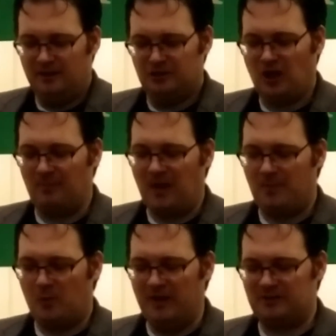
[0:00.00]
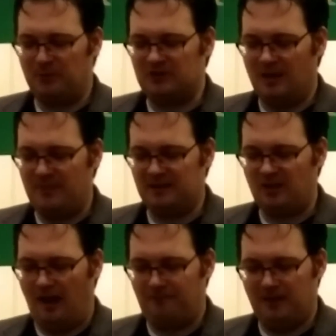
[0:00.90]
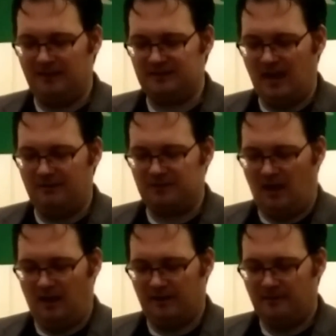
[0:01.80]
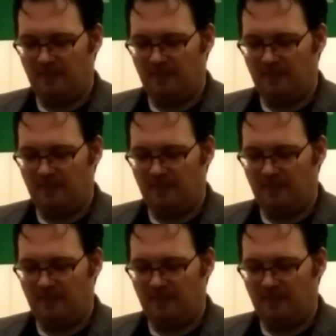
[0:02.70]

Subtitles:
The shopkeeper whispered something softly in his native tongue.